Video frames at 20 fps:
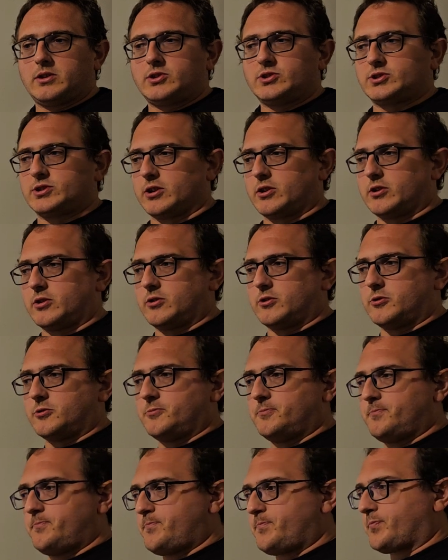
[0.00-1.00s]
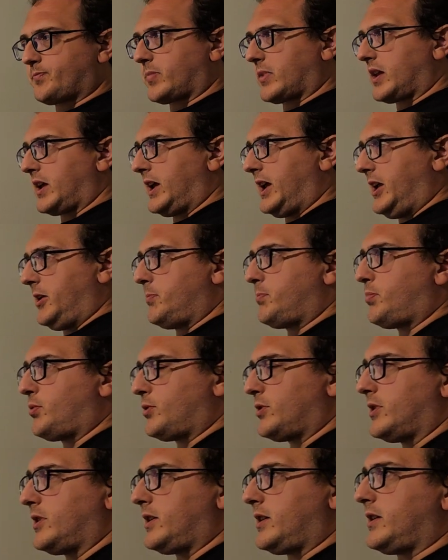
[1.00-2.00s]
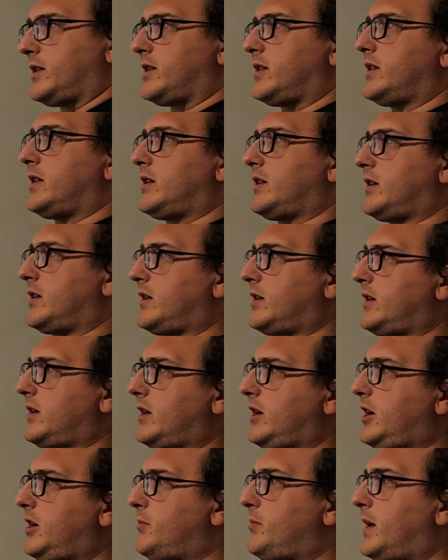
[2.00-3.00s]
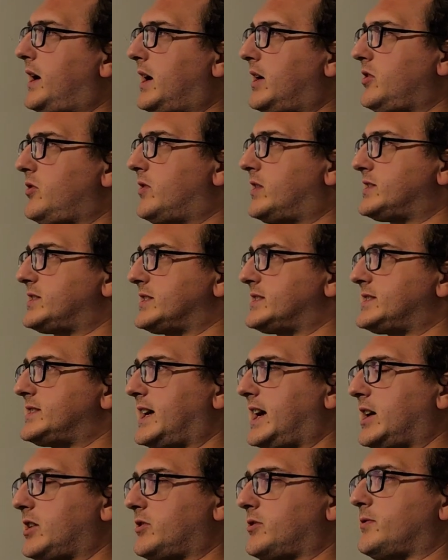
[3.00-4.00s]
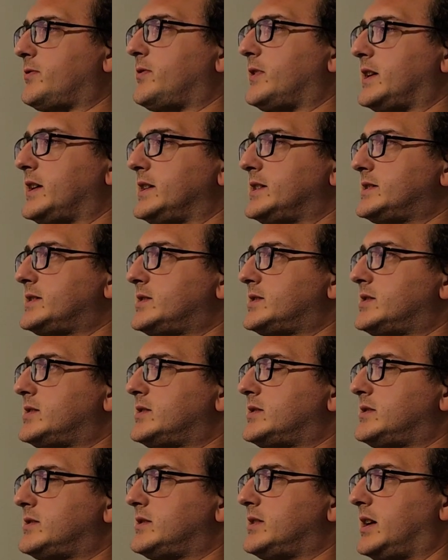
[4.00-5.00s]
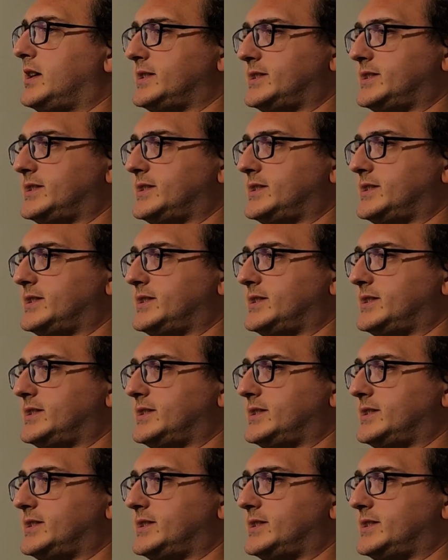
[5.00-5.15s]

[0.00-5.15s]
So he put Emmanuel as a sacrifice, a